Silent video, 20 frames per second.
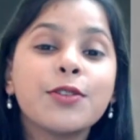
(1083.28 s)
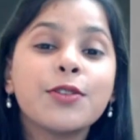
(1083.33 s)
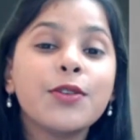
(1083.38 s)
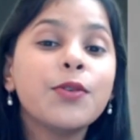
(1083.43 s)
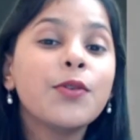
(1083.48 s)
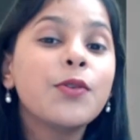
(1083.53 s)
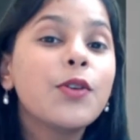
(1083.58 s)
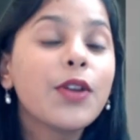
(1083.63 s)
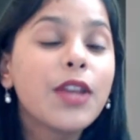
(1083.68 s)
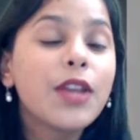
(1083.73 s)

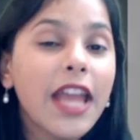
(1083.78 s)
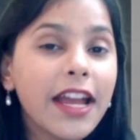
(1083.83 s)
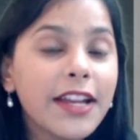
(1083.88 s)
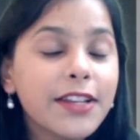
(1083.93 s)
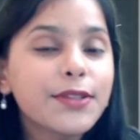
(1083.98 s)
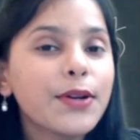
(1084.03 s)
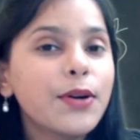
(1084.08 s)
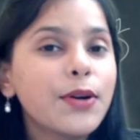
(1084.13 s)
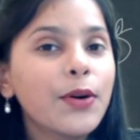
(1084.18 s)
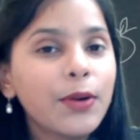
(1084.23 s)
you
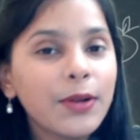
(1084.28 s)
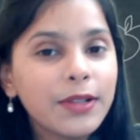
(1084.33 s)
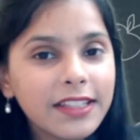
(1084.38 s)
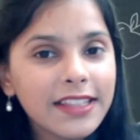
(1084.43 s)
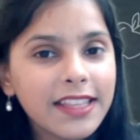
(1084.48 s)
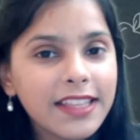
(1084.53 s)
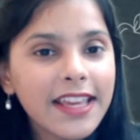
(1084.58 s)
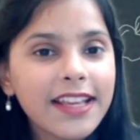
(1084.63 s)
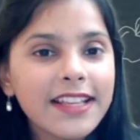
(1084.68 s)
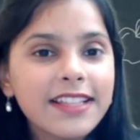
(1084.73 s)
get all the
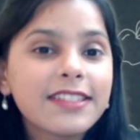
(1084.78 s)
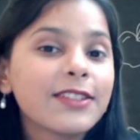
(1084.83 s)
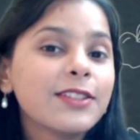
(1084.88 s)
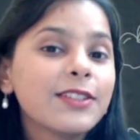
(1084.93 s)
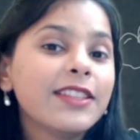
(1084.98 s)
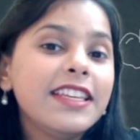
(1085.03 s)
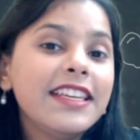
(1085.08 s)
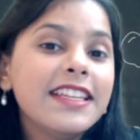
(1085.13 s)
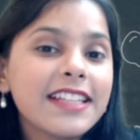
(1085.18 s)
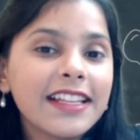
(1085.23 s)
things. So
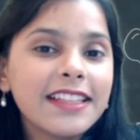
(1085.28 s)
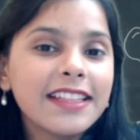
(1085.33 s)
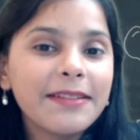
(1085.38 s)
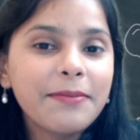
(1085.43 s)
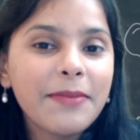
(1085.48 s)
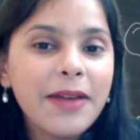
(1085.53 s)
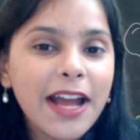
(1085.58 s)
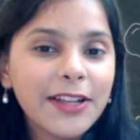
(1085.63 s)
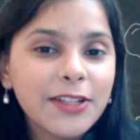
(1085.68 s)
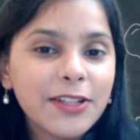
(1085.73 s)
these are the
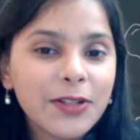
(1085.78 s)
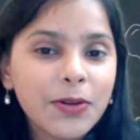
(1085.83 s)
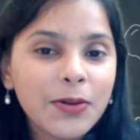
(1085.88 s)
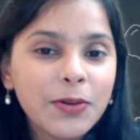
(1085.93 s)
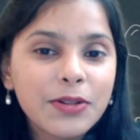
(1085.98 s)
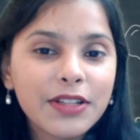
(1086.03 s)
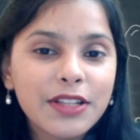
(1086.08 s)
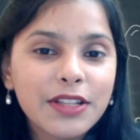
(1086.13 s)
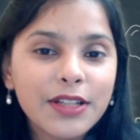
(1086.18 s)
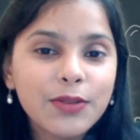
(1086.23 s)
batch
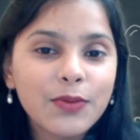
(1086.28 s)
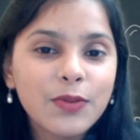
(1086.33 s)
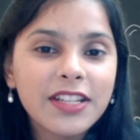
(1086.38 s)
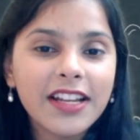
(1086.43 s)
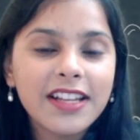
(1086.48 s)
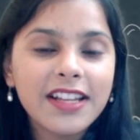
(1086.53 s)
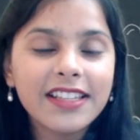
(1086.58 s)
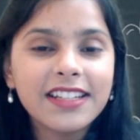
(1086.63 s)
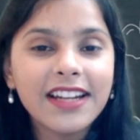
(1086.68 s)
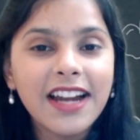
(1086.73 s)
courses which
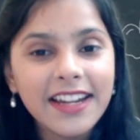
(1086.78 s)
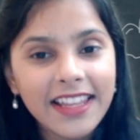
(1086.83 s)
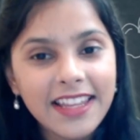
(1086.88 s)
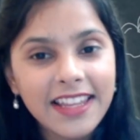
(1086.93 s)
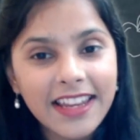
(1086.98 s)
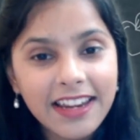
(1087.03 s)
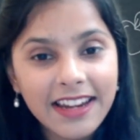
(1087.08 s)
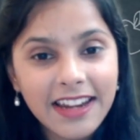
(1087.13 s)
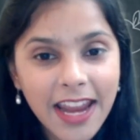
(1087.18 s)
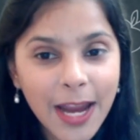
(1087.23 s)
are
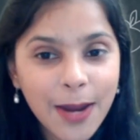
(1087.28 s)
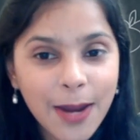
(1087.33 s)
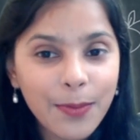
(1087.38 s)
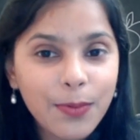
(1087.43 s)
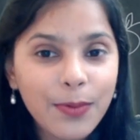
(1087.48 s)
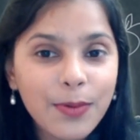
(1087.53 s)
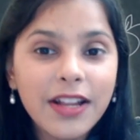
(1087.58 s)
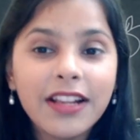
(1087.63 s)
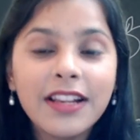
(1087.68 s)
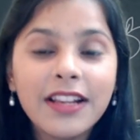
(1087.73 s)
starting in
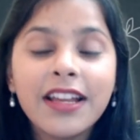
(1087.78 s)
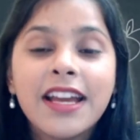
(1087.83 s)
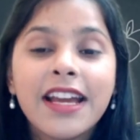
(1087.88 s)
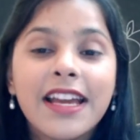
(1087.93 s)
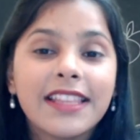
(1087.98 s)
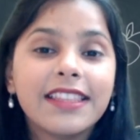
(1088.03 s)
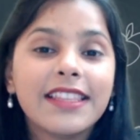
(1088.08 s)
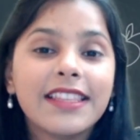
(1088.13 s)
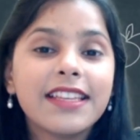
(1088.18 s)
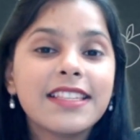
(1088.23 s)
April.
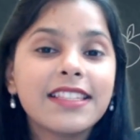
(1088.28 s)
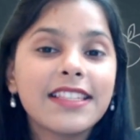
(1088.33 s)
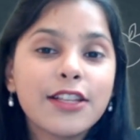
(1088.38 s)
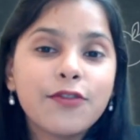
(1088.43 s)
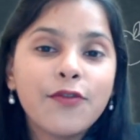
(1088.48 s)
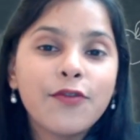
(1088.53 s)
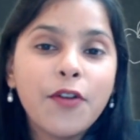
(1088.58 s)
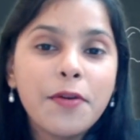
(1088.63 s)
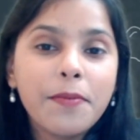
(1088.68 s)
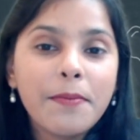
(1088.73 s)
This is
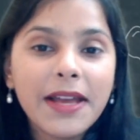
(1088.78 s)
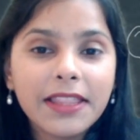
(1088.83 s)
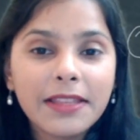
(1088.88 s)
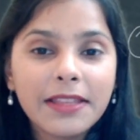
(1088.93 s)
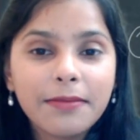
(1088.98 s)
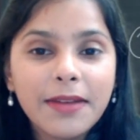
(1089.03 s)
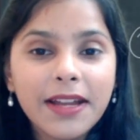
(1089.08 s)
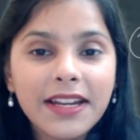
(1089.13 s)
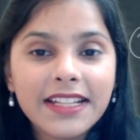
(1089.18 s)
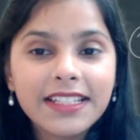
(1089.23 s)
for
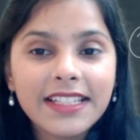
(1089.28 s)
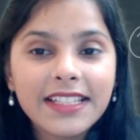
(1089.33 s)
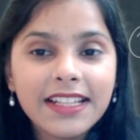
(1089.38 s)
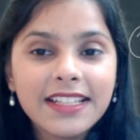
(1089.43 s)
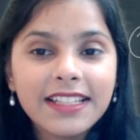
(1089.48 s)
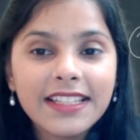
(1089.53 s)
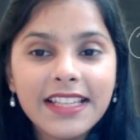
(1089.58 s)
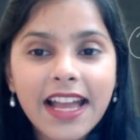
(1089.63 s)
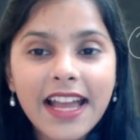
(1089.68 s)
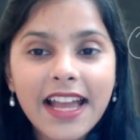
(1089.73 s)
mathematics
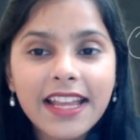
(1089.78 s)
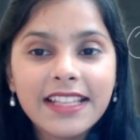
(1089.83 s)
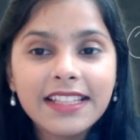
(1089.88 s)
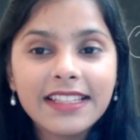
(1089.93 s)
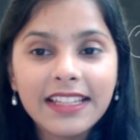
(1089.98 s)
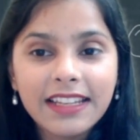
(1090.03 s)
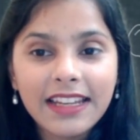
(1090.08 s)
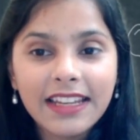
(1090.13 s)
and science in